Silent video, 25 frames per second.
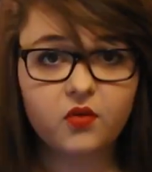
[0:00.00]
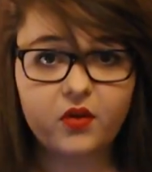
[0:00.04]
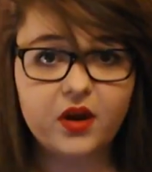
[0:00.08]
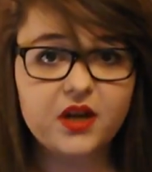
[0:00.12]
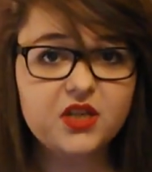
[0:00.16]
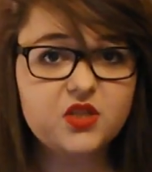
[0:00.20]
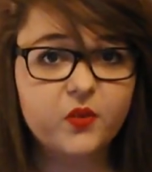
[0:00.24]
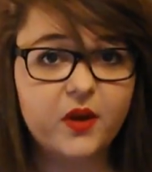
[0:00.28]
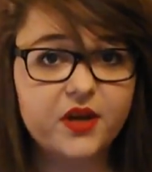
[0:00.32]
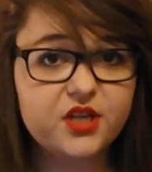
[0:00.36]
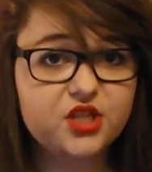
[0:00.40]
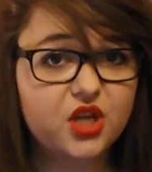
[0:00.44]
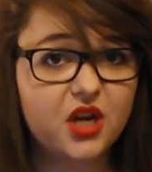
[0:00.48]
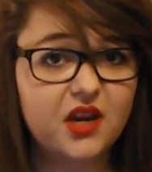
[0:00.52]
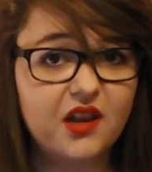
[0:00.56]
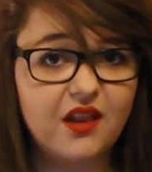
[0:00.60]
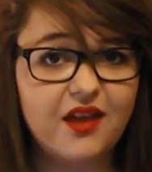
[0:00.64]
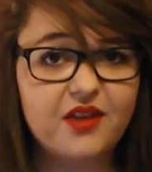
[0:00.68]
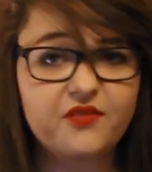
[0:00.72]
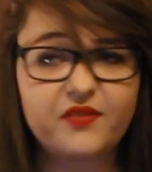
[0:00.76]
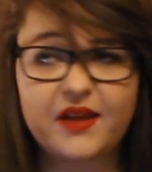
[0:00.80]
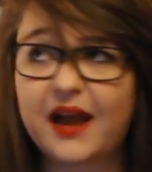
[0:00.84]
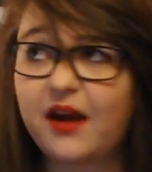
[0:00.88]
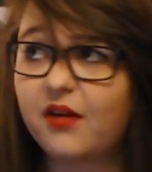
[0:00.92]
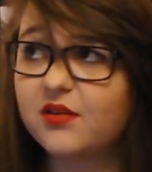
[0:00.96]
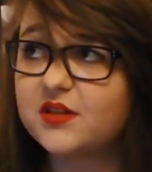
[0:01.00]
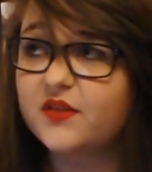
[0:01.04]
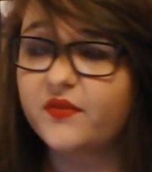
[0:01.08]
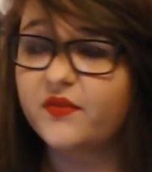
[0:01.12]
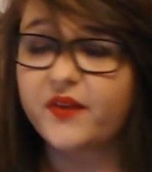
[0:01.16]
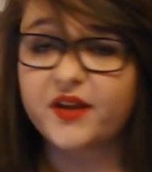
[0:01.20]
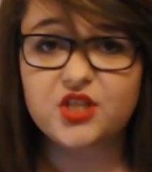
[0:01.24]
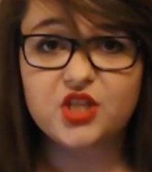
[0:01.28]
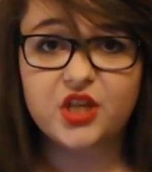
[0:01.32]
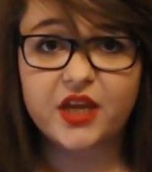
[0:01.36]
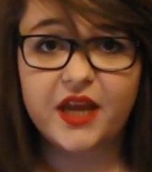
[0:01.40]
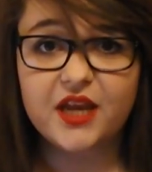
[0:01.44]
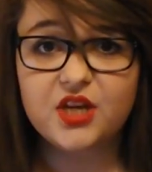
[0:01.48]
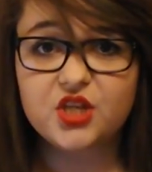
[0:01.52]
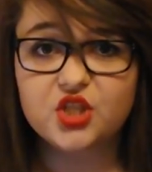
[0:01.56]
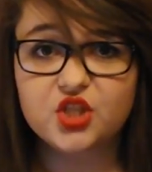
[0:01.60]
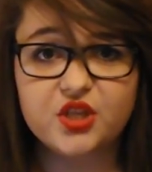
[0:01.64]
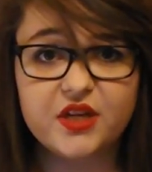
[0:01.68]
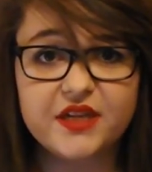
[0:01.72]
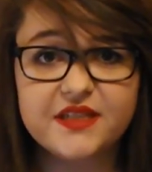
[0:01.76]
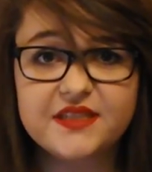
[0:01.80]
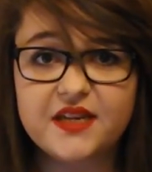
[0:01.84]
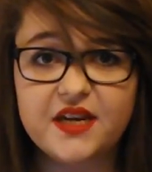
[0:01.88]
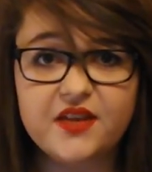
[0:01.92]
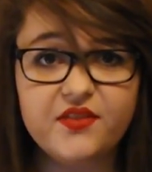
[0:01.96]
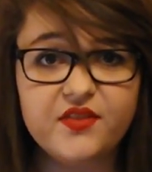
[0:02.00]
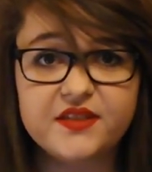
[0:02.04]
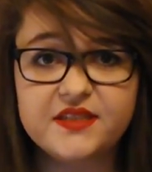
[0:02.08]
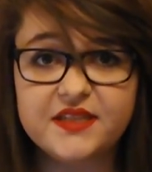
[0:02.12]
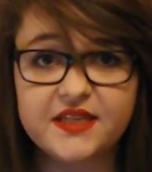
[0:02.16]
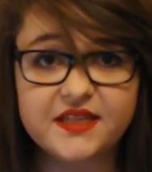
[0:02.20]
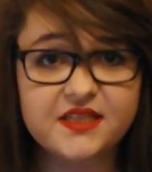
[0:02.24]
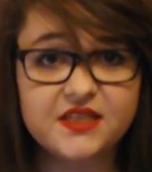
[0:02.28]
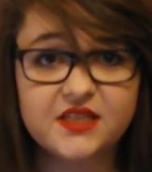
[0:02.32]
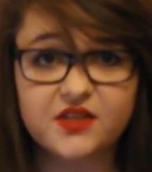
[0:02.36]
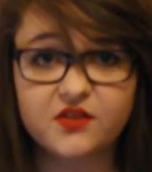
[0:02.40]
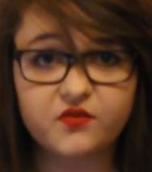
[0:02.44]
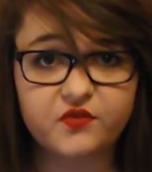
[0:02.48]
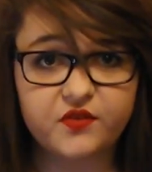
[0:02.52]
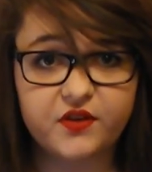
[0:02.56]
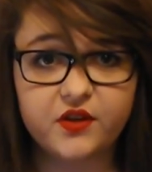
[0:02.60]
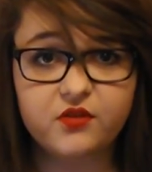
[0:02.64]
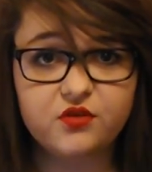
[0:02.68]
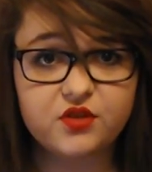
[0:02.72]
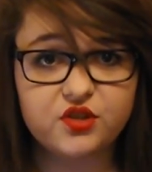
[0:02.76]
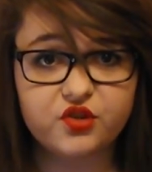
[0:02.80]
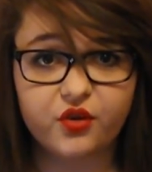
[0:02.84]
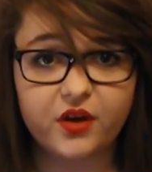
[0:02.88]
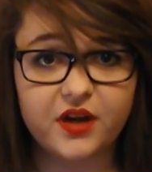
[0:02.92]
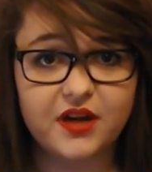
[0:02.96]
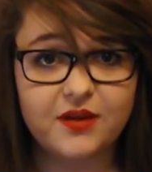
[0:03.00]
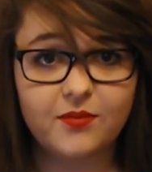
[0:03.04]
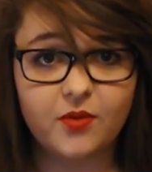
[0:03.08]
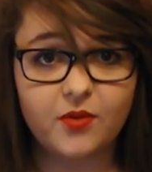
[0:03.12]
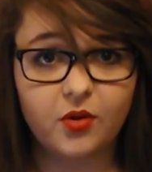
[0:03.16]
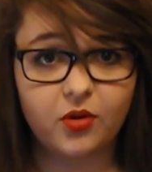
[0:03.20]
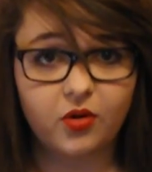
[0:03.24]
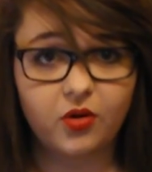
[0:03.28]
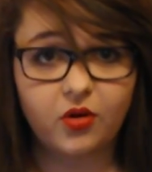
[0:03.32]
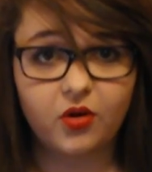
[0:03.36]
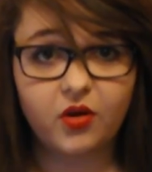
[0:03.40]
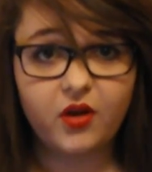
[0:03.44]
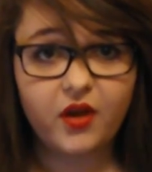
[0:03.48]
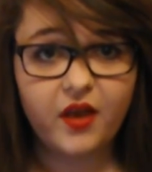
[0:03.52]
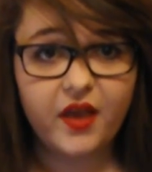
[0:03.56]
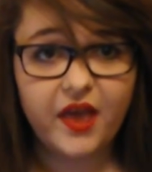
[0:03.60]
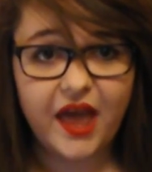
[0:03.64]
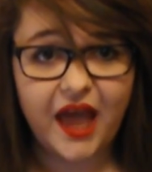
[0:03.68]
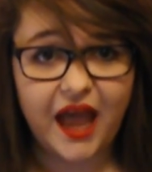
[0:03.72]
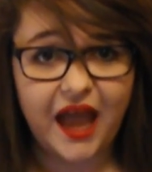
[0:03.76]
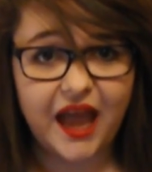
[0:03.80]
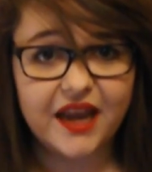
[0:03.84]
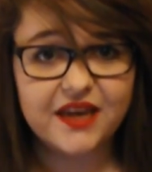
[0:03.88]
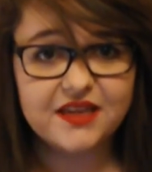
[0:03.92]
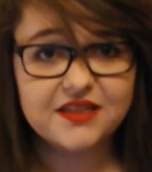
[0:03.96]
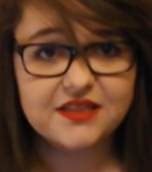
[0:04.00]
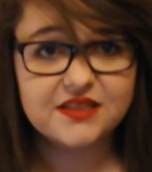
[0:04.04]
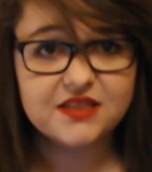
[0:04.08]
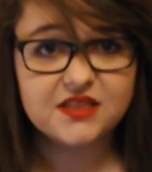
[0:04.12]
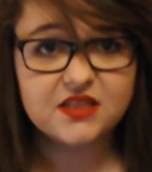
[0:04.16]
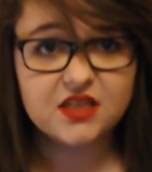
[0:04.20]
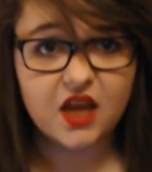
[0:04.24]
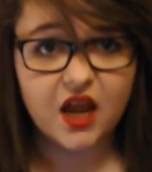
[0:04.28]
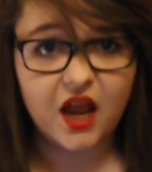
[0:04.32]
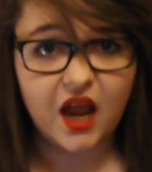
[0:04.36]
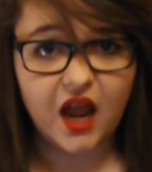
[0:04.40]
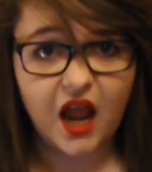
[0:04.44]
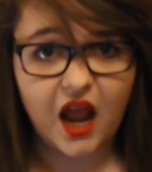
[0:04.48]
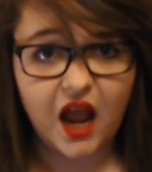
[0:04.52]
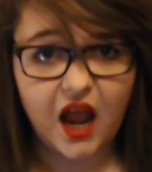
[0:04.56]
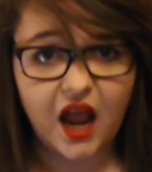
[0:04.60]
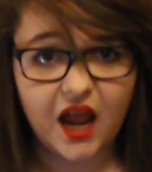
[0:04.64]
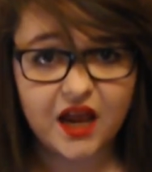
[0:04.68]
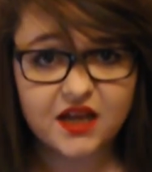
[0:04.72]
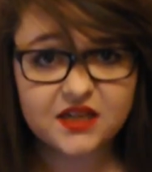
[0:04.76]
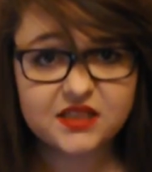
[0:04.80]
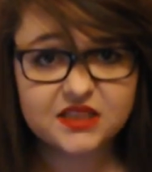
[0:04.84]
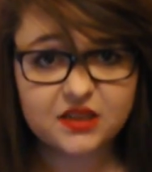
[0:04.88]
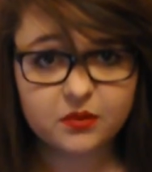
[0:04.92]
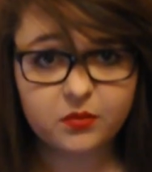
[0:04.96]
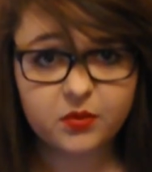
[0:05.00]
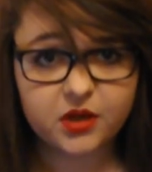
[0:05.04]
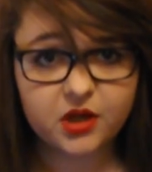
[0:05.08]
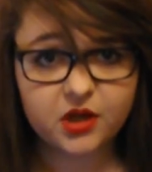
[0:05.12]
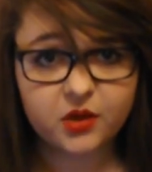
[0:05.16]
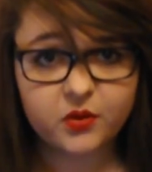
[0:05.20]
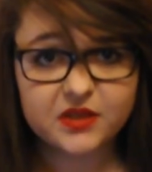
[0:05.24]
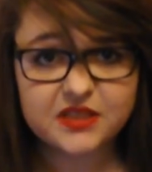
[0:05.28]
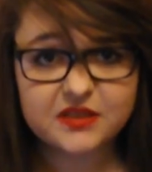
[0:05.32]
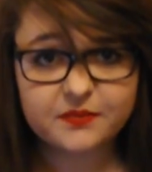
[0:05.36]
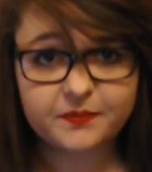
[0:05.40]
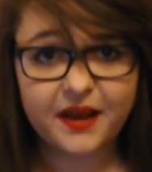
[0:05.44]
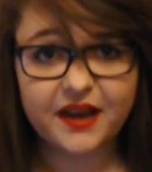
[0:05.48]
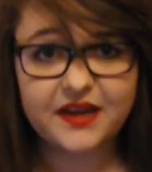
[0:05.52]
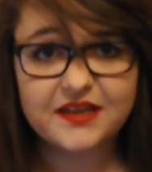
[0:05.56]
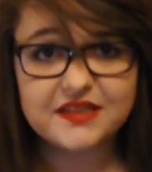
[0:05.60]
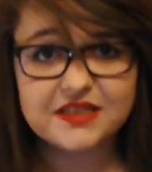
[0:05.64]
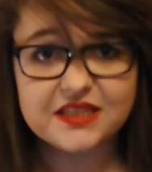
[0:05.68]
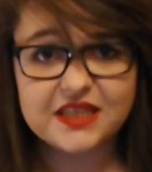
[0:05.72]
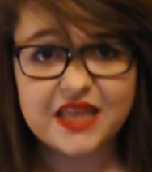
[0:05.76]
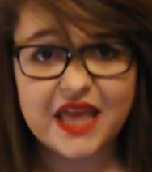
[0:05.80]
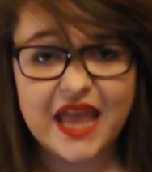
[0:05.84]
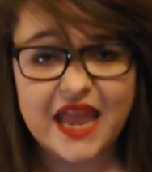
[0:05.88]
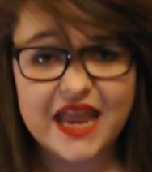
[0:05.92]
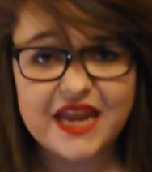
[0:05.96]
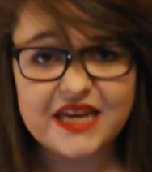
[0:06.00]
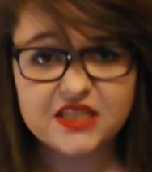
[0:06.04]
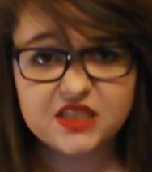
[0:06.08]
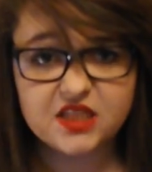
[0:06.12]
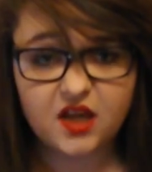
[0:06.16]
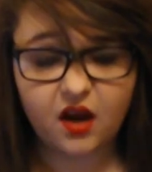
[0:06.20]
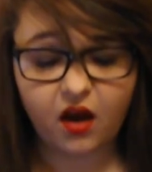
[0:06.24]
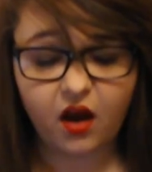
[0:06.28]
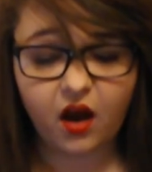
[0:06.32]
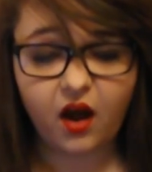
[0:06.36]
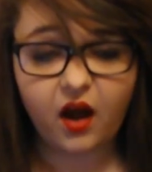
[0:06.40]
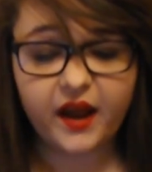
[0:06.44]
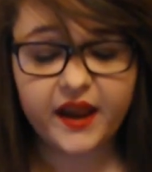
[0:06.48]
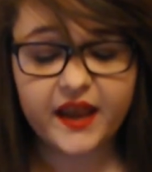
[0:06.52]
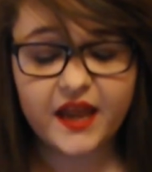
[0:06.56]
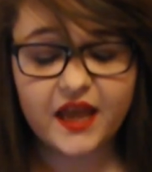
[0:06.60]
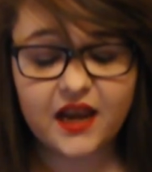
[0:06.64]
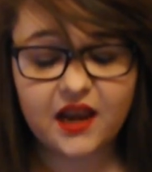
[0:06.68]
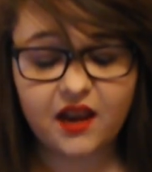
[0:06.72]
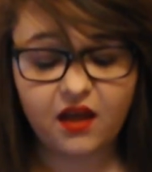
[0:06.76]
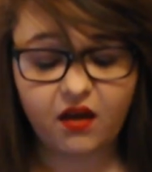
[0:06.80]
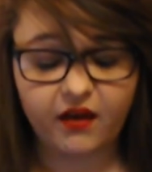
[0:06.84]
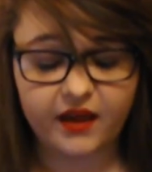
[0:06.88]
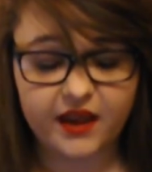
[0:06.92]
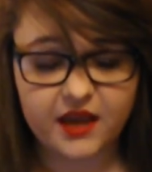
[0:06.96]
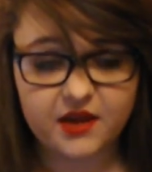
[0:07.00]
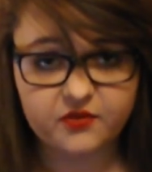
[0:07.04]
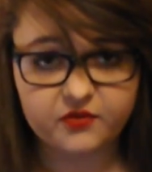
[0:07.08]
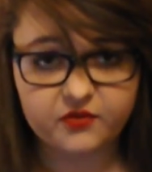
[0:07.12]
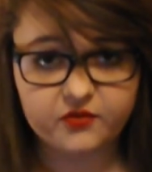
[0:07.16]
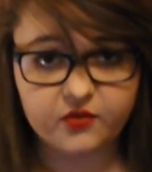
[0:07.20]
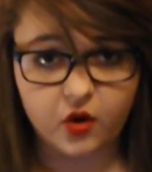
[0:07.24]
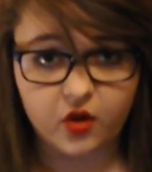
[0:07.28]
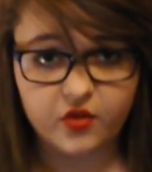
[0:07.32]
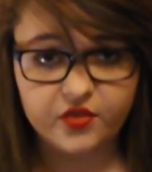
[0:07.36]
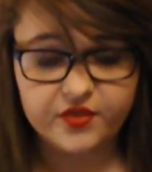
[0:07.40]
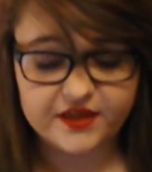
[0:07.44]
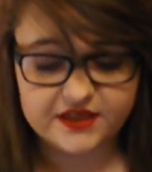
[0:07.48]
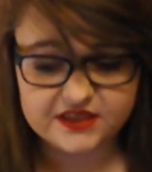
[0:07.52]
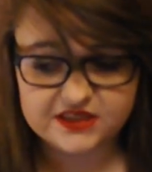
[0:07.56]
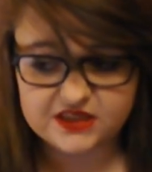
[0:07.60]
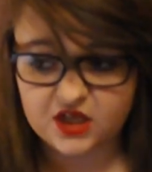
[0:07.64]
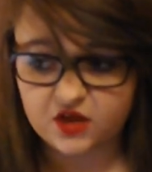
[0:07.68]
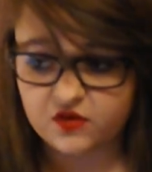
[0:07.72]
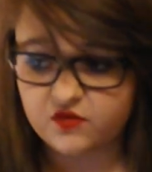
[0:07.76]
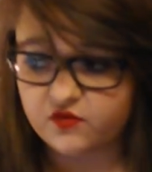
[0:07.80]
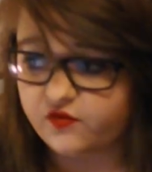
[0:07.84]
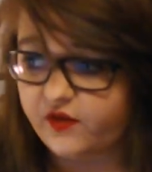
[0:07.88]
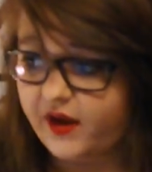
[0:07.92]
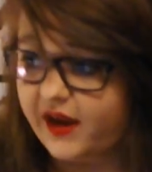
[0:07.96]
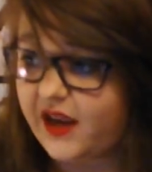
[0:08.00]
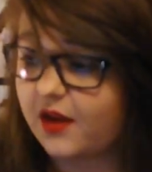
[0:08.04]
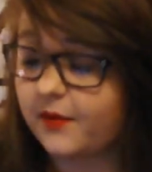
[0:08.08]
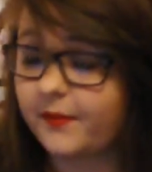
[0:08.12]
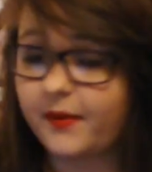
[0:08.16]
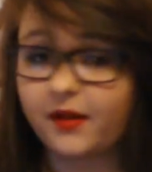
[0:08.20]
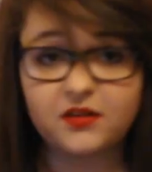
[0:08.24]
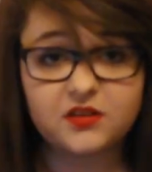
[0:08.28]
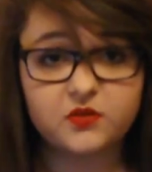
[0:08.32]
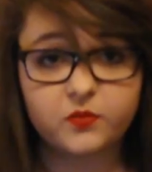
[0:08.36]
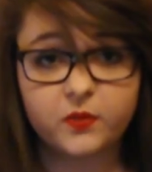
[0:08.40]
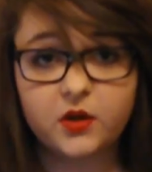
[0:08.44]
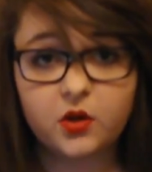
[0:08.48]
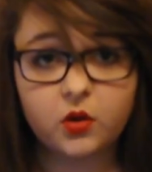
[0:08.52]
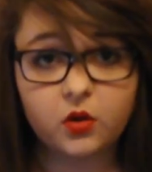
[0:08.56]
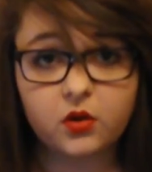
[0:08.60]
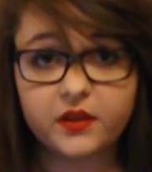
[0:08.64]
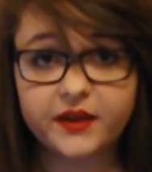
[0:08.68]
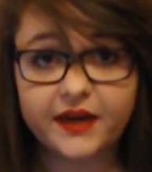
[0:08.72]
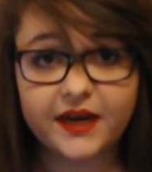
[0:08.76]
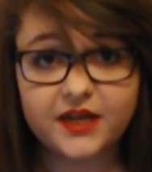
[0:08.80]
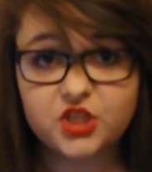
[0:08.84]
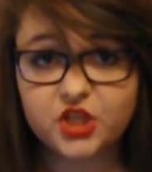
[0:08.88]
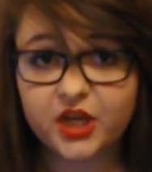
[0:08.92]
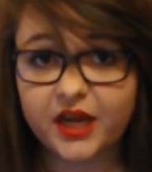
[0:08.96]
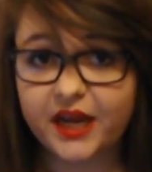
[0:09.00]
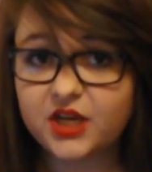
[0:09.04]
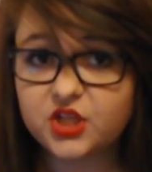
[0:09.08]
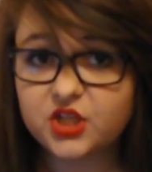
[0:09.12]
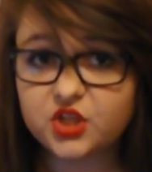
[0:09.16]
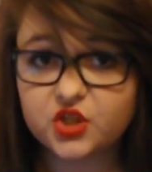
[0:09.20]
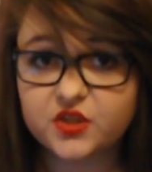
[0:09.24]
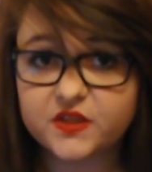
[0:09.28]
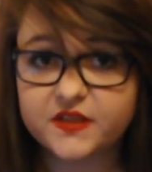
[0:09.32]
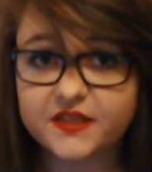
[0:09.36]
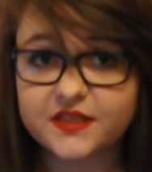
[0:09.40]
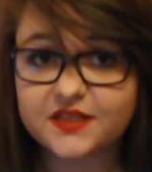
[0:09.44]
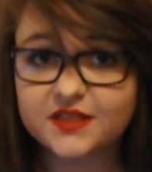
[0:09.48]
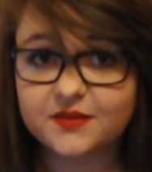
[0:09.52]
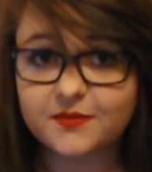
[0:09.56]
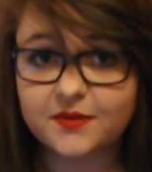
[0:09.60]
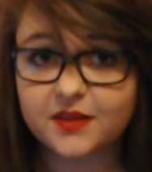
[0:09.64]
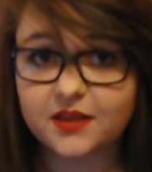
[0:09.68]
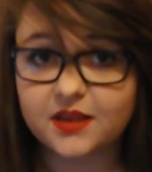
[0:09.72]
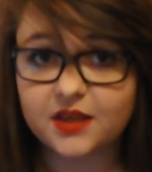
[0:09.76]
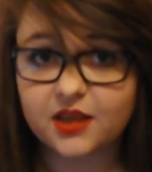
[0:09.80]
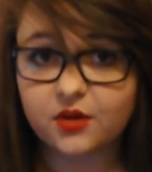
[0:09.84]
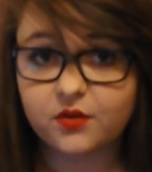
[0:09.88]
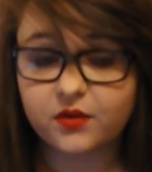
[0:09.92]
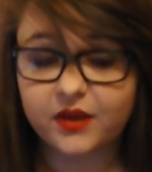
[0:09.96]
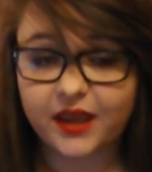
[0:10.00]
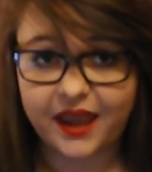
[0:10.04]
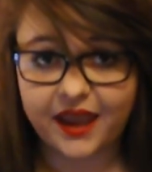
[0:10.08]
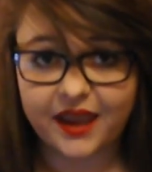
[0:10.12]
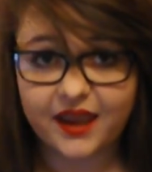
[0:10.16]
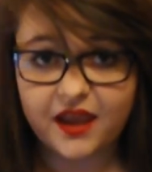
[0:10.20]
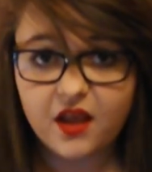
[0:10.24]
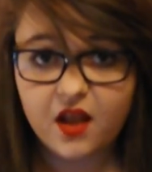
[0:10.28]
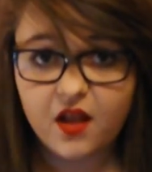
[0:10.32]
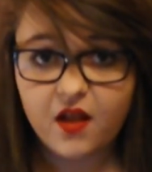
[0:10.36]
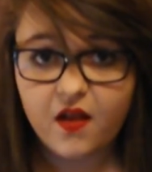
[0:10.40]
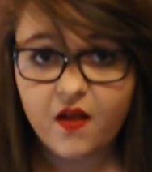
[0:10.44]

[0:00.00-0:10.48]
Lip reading: Graduation and life out of education isn't in the distant future anymore, and as someone who has spent their entire life on this conveyor belt we call an education system in the UK,